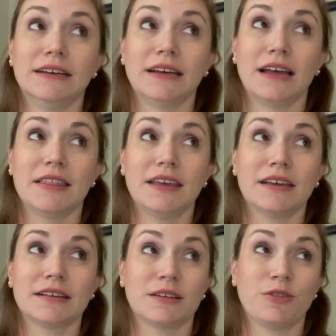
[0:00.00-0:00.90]
I think
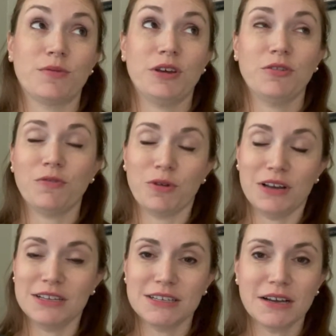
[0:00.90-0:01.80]
3 or 4
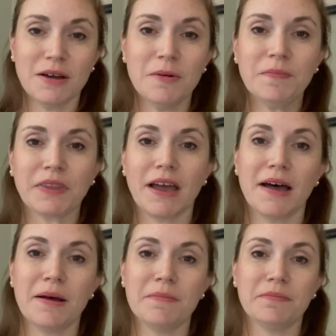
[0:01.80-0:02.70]
days ago.
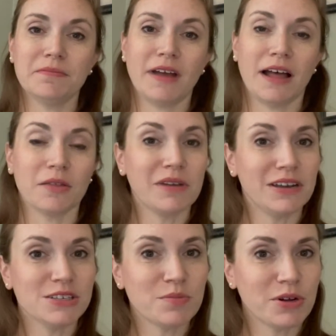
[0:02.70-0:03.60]
Halloween
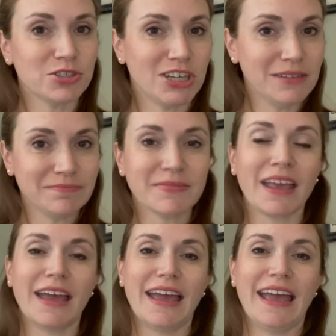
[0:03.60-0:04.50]
is approaching.
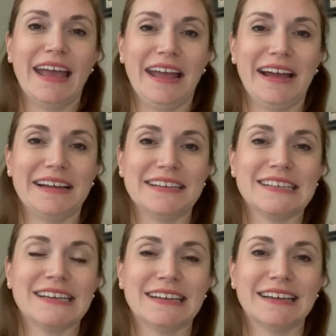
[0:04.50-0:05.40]
And
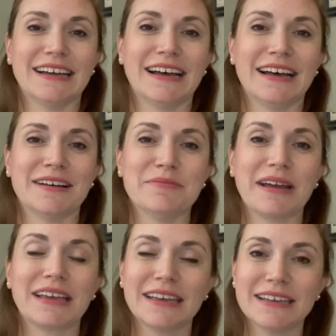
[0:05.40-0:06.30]

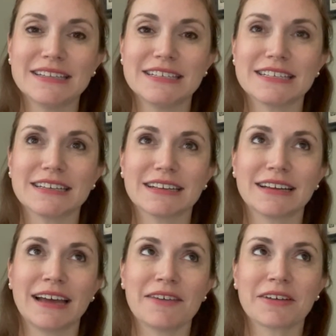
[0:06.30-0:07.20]
my kids
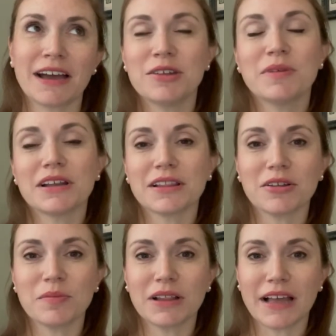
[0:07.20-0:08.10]
have kind of been a
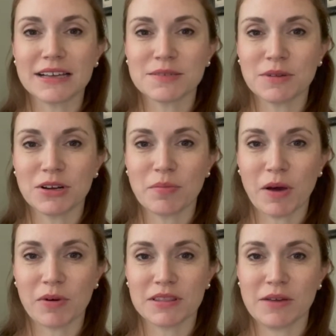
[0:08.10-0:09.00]
little bit last minute about
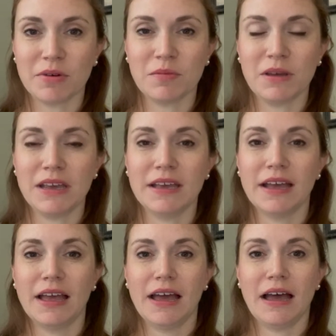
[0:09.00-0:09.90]
what they want to be.
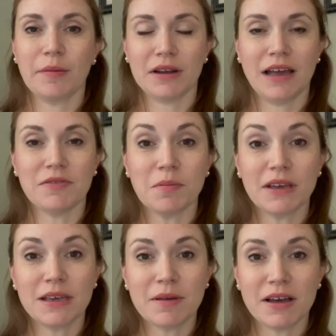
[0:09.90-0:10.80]
I'm going to have a
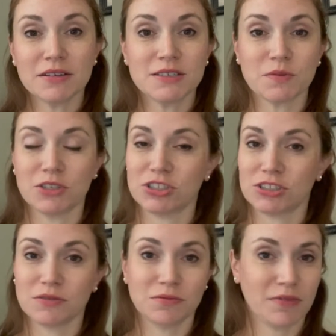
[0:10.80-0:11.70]
Mickey Mouse, which
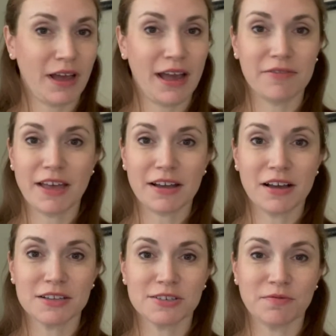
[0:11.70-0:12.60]
I have that
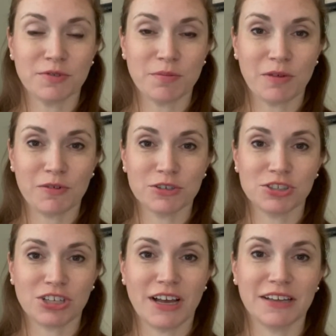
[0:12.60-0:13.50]
costume from my first
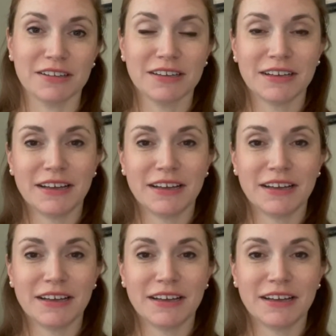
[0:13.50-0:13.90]
child.